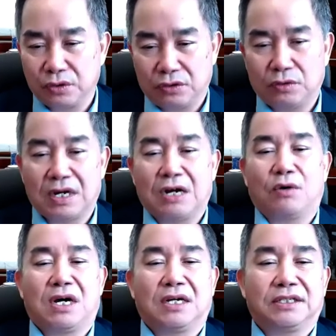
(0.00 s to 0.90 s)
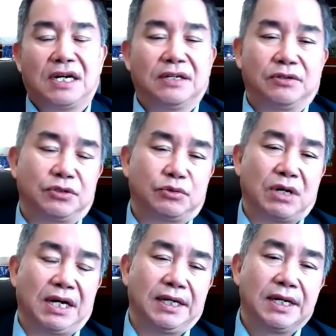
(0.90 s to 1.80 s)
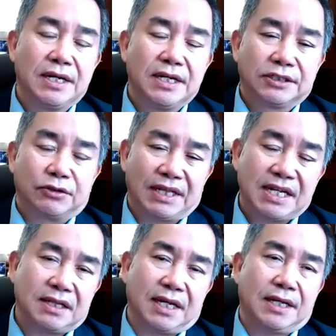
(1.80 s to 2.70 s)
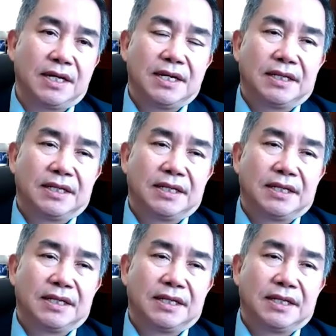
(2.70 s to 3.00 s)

or how hard others try. So I think the